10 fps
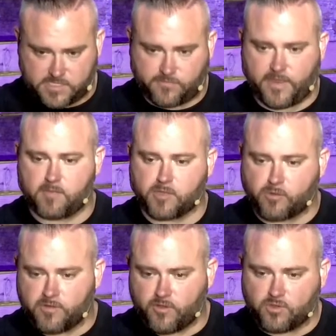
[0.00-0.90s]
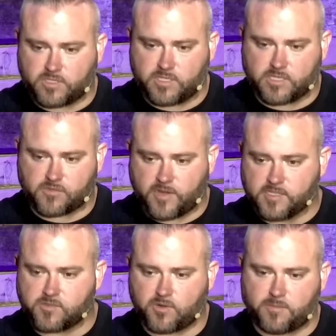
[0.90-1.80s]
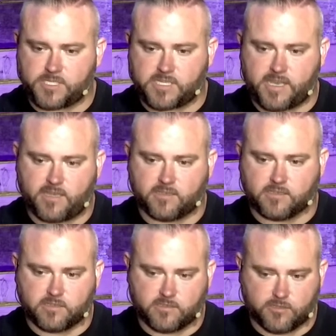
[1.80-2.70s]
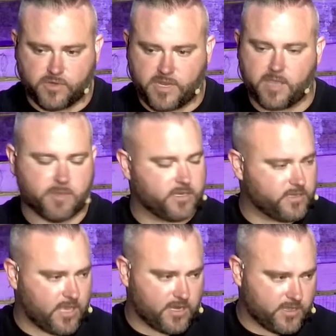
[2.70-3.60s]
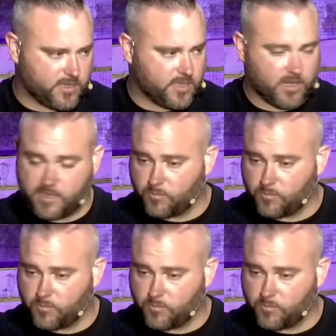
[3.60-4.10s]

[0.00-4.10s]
his family revolted, his friends were upset, and you name it, yada yada yada.